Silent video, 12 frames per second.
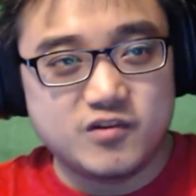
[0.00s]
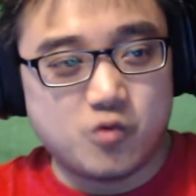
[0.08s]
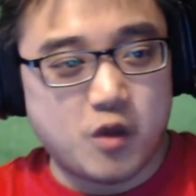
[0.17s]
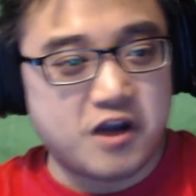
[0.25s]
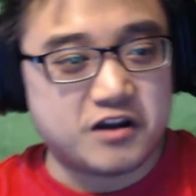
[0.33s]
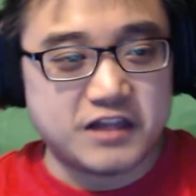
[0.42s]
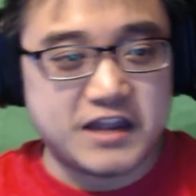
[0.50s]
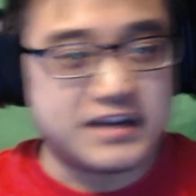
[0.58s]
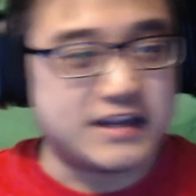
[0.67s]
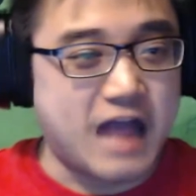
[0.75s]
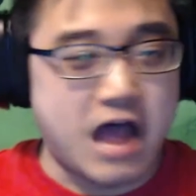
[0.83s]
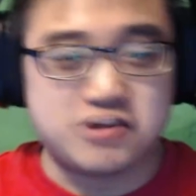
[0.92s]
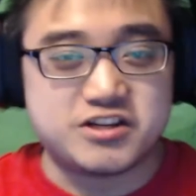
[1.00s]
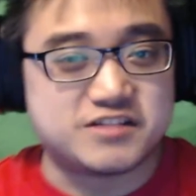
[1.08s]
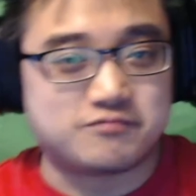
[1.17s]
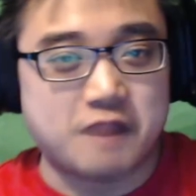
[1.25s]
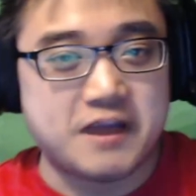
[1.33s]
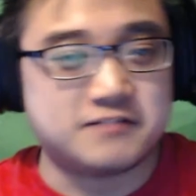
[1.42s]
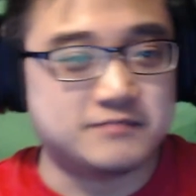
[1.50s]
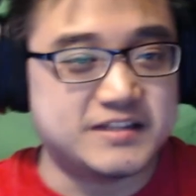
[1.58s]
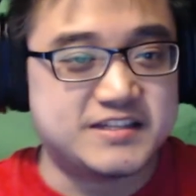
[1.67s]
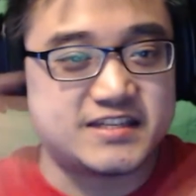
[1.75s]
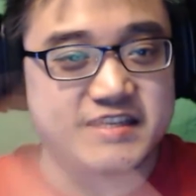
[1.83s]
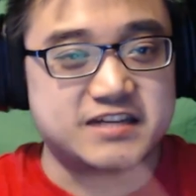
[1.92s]
where, like, I'll just
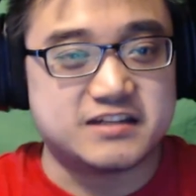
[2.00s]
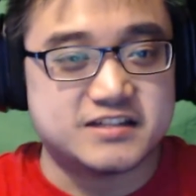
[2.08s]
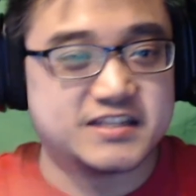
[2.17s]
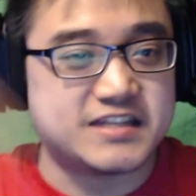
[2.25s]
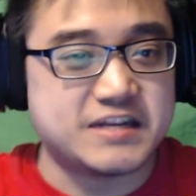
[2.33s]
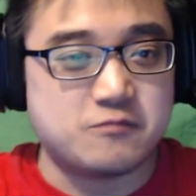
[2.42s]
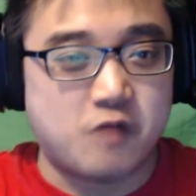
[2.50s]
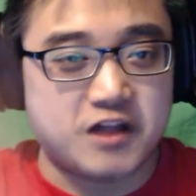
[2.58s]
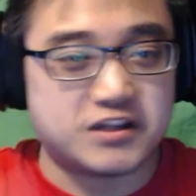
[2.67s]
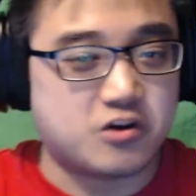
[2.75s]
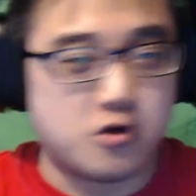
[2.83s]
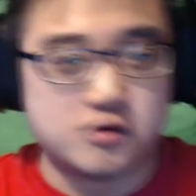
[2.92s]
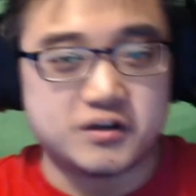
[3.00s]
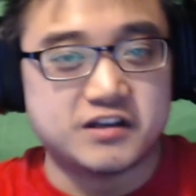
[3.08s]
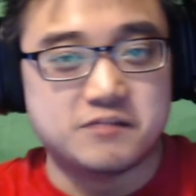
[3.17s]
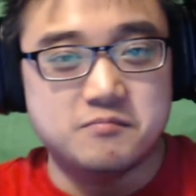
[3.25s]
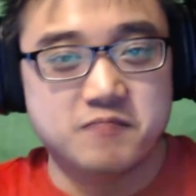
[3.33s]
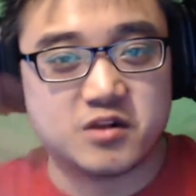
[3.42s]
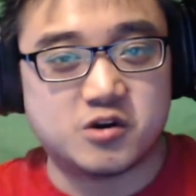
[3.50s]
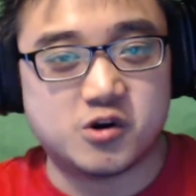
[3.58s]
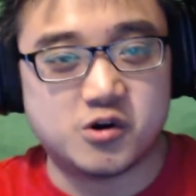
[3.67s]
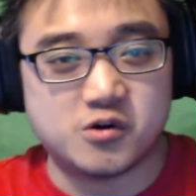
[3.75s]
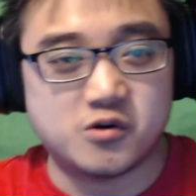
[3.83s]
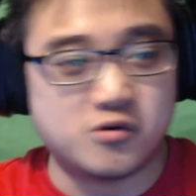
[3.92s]
randomly stick a Steam Wallet code in the
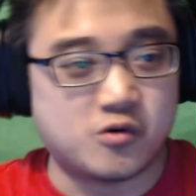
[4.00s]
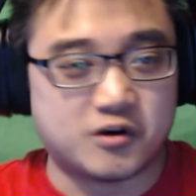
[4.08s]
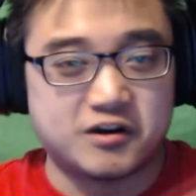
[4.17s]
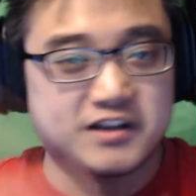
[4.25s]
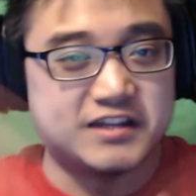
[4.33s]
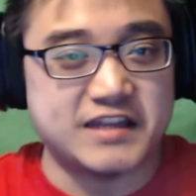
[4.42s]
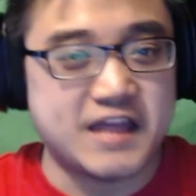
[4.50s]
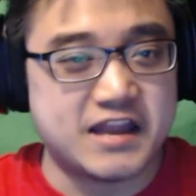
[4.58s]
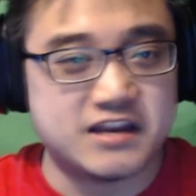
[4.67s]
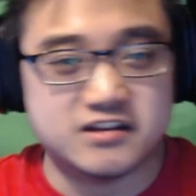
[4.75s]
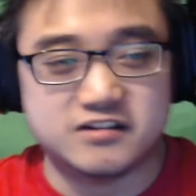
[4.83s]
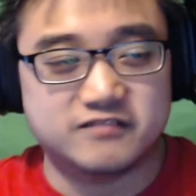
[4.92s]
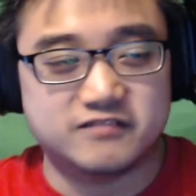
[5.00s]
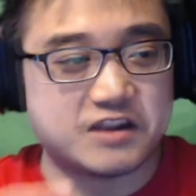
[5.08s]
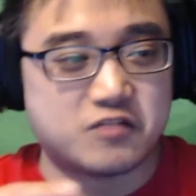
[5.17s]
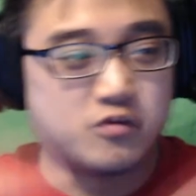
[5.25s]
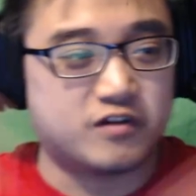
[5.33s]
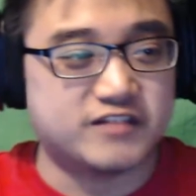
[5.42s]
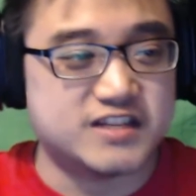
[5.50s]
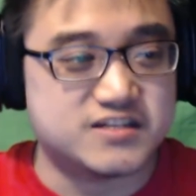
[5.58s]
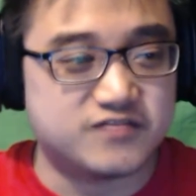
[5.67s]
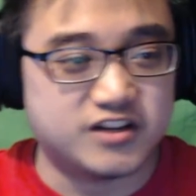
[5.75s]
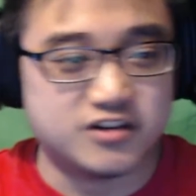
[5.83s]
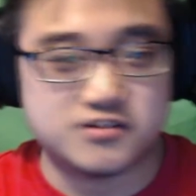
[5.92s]
middle or at the end of, like, one of
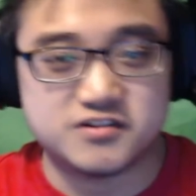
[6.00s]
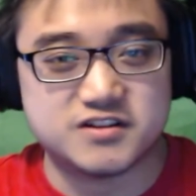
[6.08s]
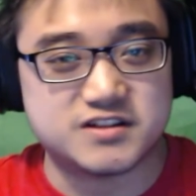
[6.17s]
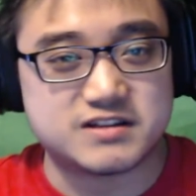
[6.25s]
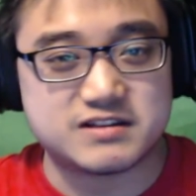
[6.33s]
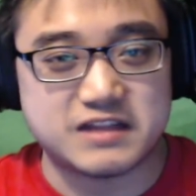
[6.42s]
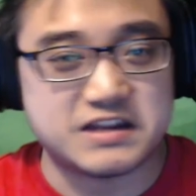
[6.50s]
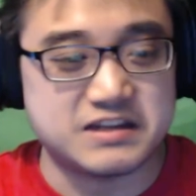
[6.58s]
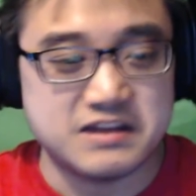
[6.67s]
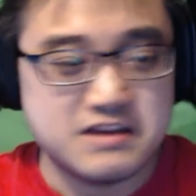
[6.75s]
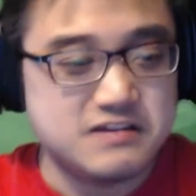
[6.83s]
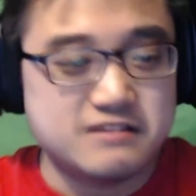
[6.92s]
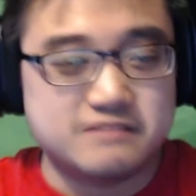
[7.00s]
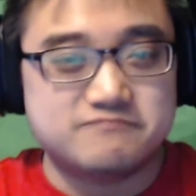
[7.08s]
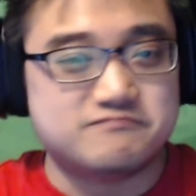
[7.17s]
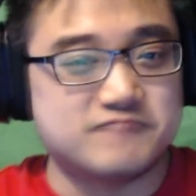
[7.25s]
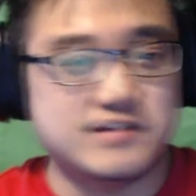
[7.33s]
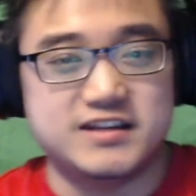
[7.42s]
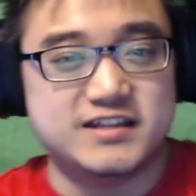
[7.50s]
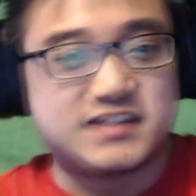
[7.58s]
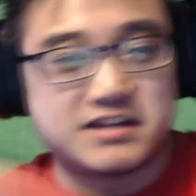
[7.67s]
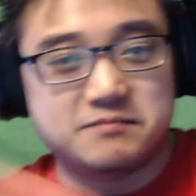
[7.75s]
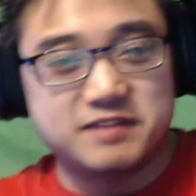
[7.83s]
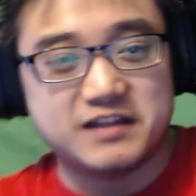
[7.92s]
these videos. Like,
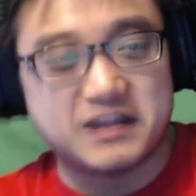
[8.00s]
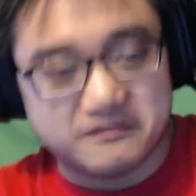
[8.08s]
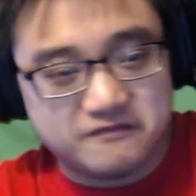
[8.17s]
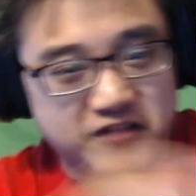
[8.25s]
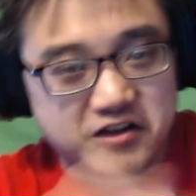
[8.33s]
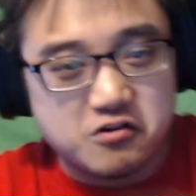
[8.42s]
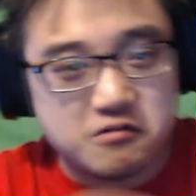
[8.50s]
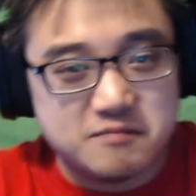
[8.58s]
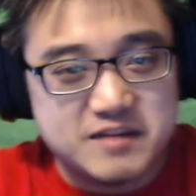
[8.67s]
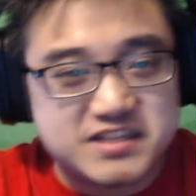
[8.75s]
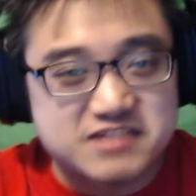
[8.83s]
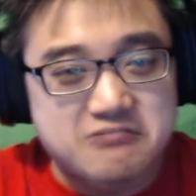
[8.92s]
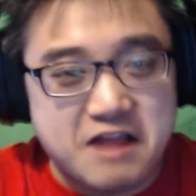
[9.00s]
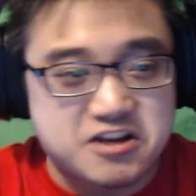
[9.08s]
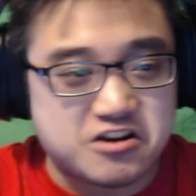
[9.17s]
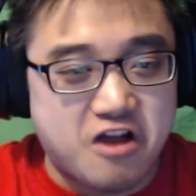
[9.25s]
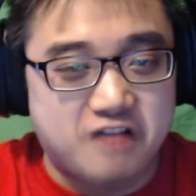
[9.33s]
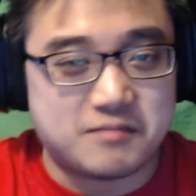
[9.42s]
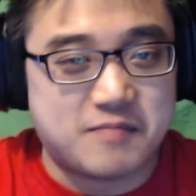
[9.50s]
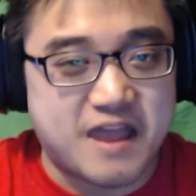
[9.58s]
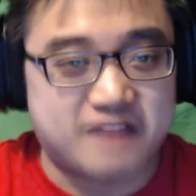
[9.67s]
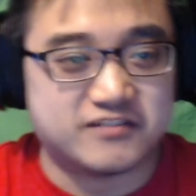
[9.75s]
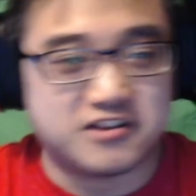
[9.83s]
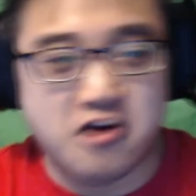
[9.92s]
it's going to be, like, a video of me scratching off the
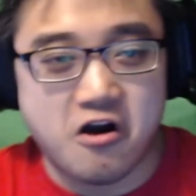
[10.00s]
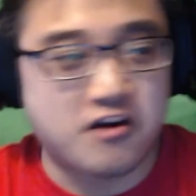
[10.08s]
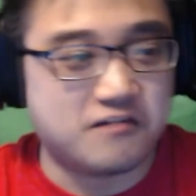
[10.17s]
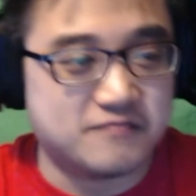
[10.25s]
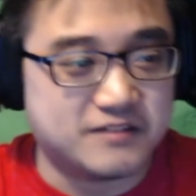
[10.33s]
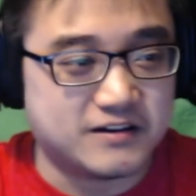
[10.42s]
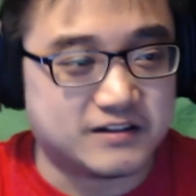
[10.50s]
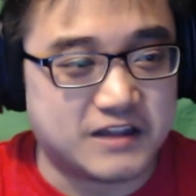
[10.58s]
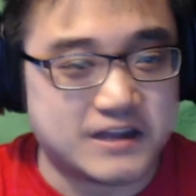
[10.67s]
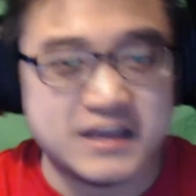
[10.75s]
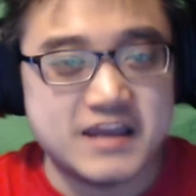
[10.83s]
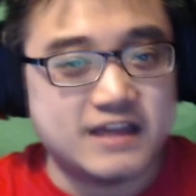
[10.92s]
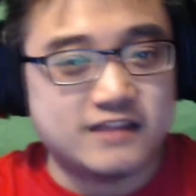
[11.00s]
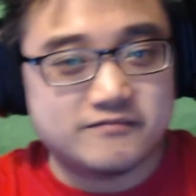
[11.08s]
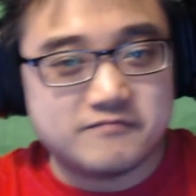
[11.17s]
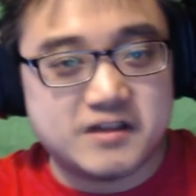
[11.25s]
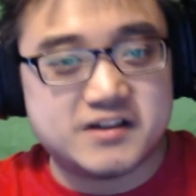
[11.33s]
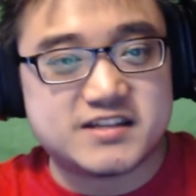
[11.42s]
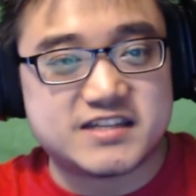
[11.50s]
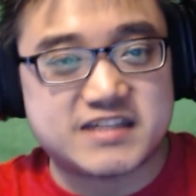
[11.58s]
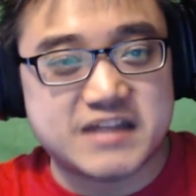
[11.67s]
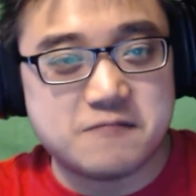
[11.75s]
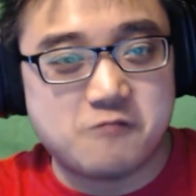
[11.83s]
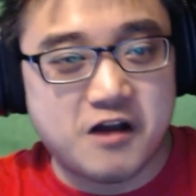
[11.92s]
back of the card and being like, here's a
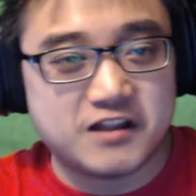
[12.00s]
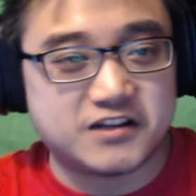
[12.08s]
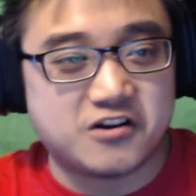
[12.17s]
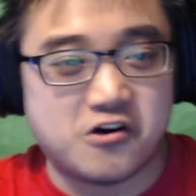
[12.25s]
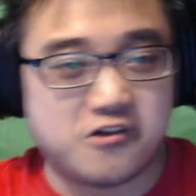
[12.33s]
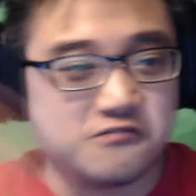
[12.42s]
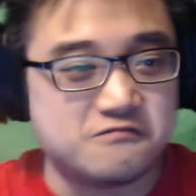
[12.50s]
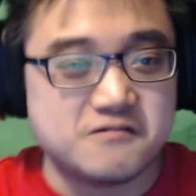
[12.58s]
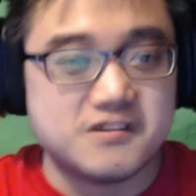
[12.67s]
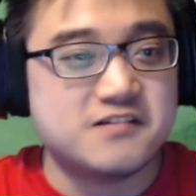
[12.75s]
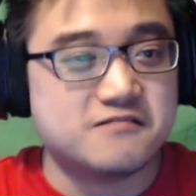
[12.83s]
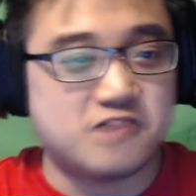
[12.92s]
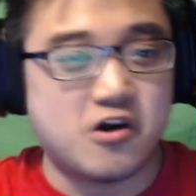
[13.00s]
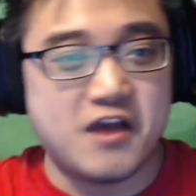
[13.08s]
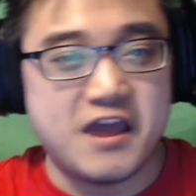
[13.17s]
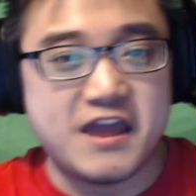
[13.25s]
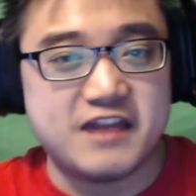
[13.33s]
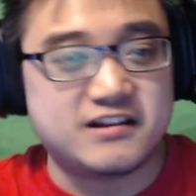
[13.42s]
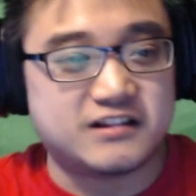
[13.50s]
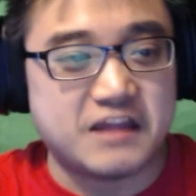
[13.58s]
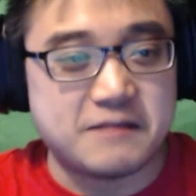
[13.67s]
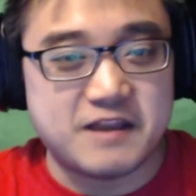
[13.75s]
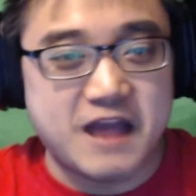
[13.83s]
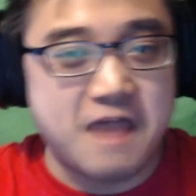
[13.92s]
Steam Wallet code, go ahead,
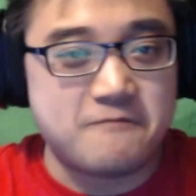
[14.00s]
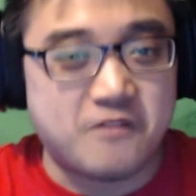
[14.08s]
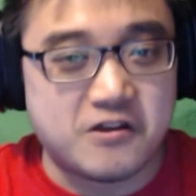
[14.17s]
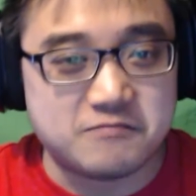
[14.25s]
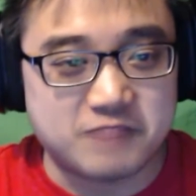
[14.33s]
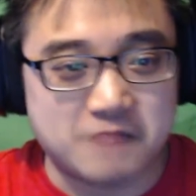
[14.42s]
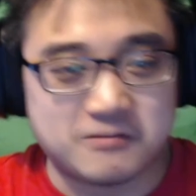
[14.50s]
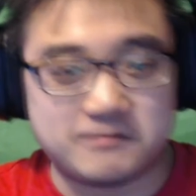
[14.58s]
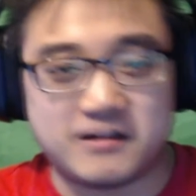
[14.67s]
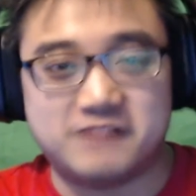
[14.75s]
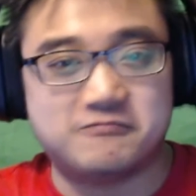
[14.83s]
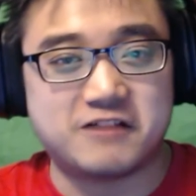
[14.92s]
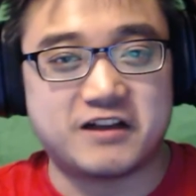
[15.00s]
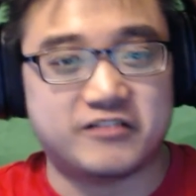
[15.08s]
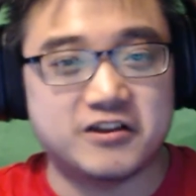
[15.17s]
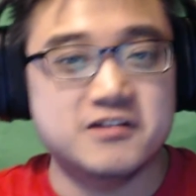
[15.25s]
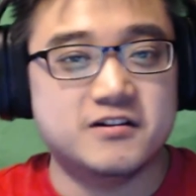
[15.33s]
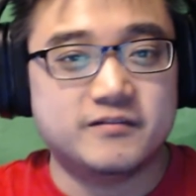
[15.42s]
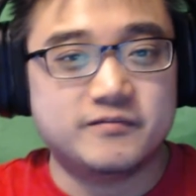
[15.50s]
claim it, have fun, blah, blah, blah, whatever.